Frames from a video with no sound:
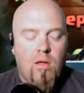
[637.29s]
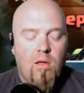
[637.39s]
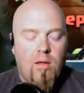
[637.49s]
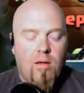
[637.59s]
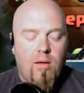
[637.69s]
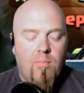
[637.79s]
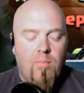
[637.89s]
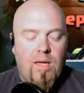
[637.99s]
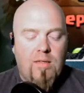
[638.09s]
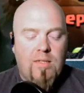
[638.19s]

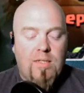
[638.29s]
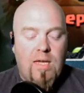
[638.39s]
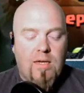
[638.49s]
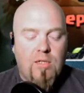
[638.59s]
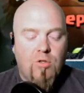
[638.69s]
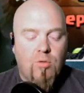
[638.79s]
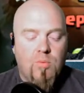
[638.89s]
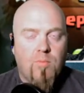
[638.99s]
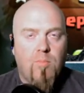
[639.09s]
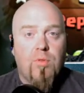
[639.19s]
and the attacking
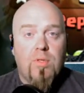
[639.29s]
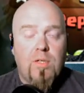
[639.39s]
troops from both the